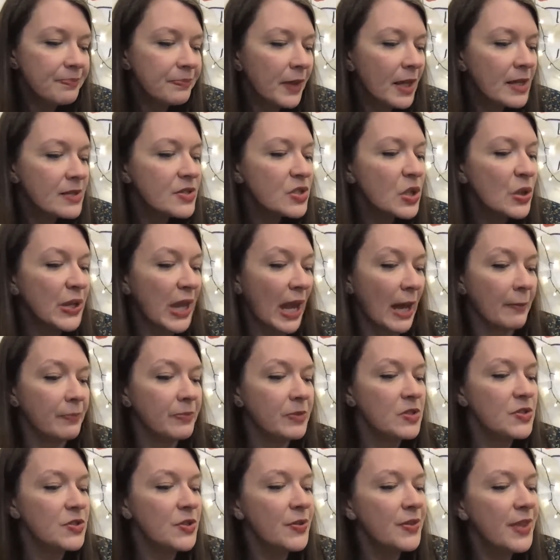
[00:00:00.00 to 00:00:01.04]

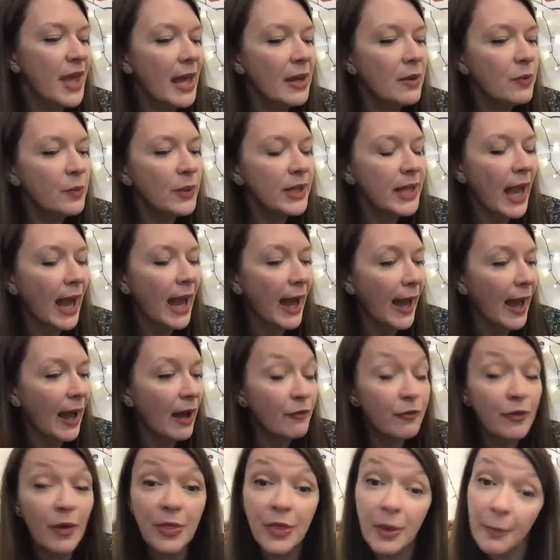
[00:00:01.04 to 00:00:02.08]
So then we
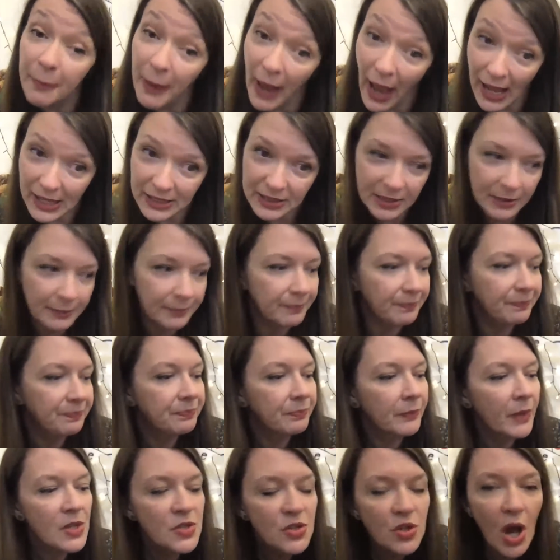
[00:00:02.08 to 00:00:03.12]
have the pattern.
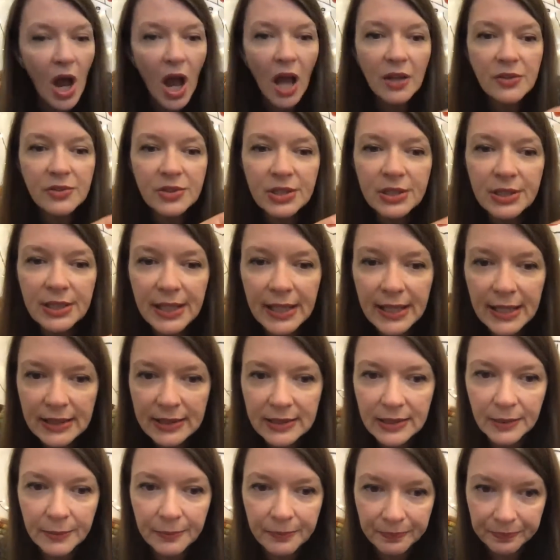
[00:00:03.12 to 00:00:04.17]
So
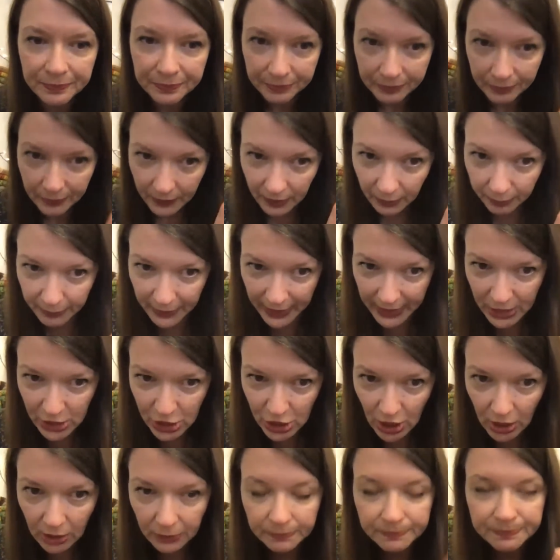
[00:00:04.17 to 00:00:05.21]
underneath the
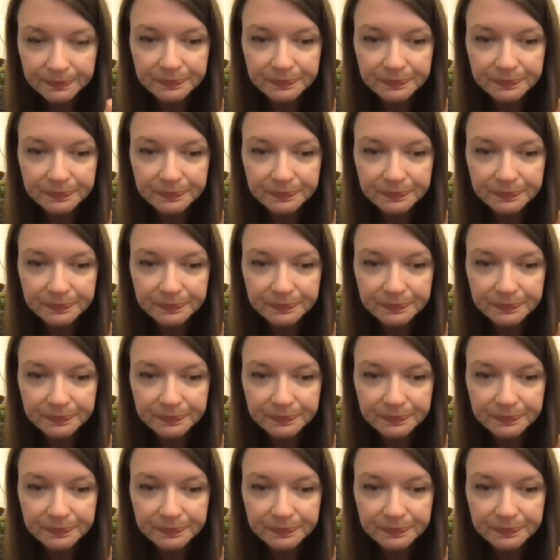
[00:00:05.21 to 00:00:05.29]
picture,